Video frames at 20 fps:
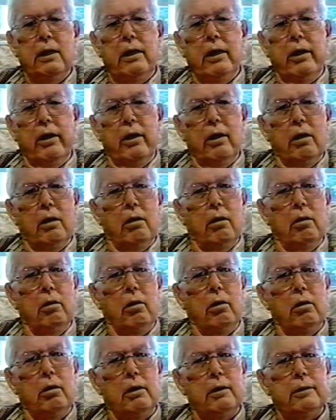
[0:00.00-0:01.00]
Now, of course,
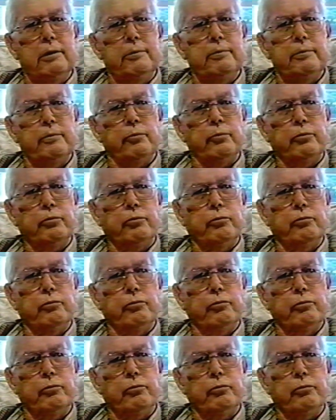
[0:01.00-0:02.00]
in
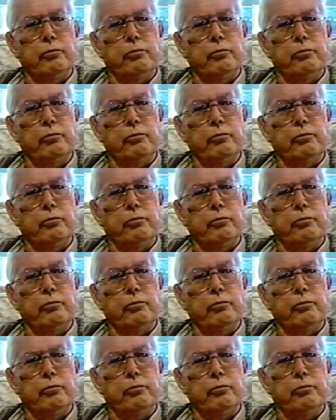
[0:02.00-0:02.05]
1940, in